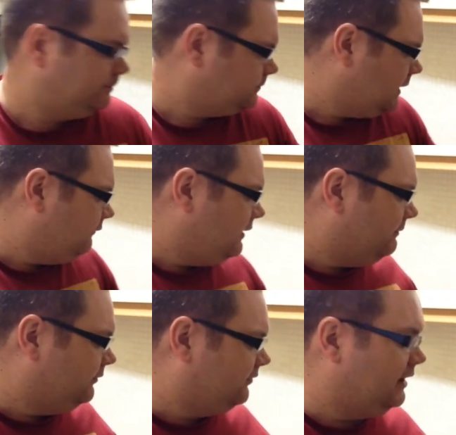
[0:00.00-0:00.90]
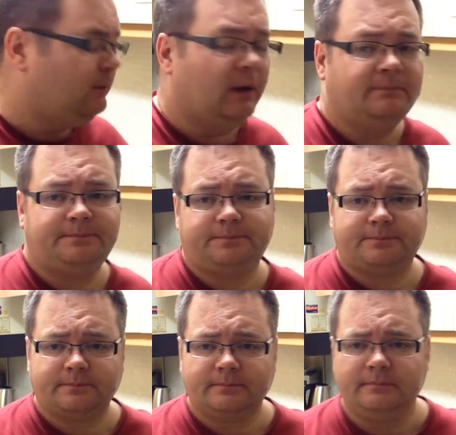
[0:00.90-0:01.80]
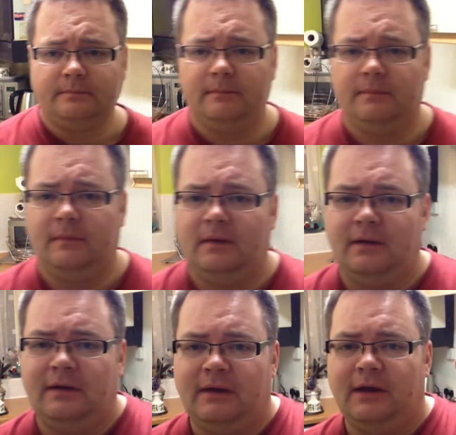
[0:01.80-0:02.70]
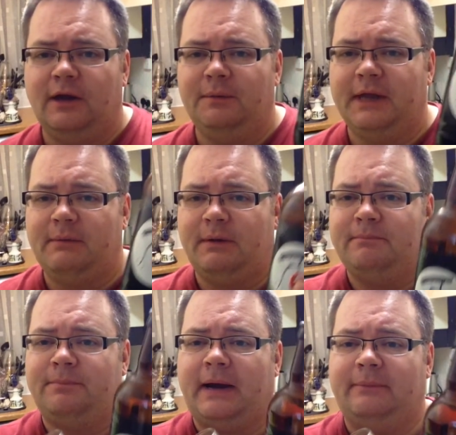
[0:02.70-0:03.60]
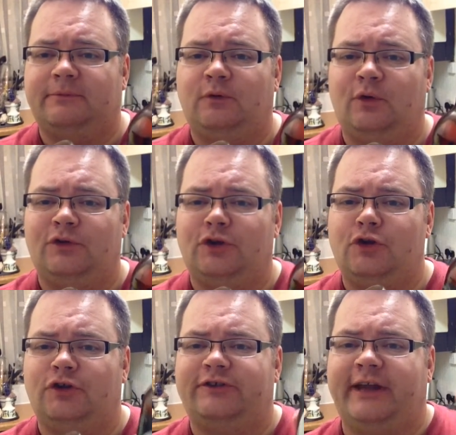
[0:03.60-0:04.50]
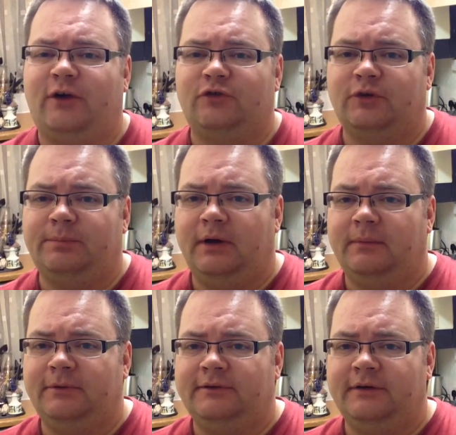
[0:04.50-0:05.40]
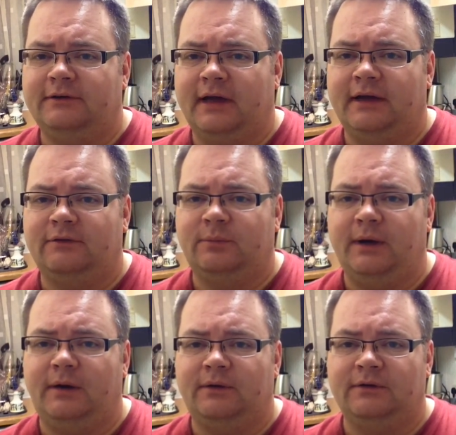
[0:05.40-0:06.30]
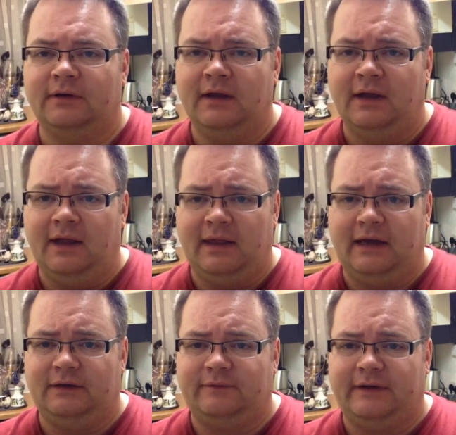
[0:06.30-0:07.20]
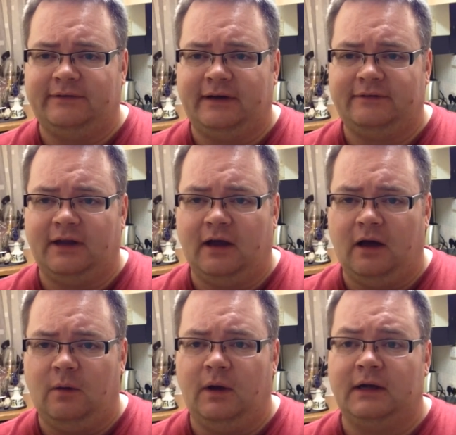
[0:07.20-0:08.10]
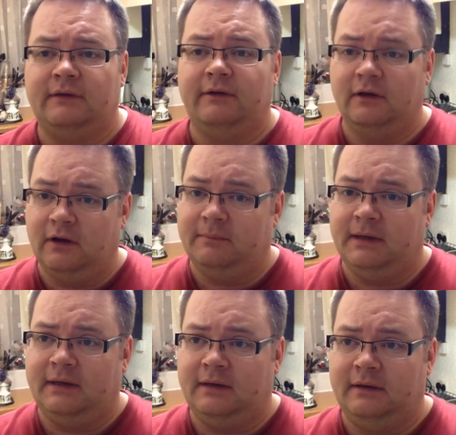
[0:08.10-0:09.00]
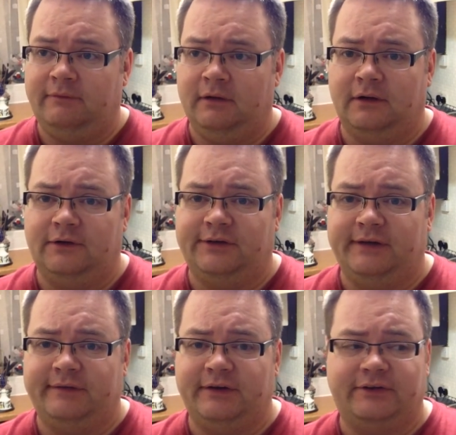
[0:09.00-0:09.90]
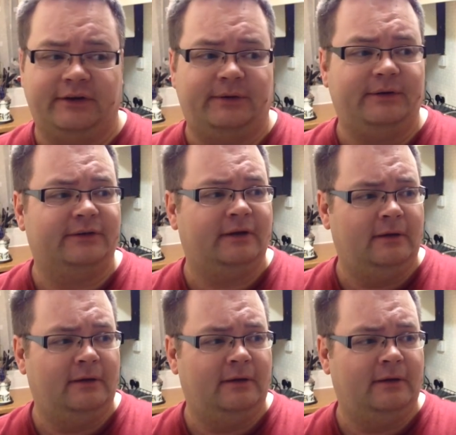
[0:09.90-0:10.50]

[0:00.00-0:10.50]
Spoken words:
If you ever see one, go and get one, perhaps for nostalgia purposes as well, because that is fantastic artwork. And if you like me, if you like the TV series,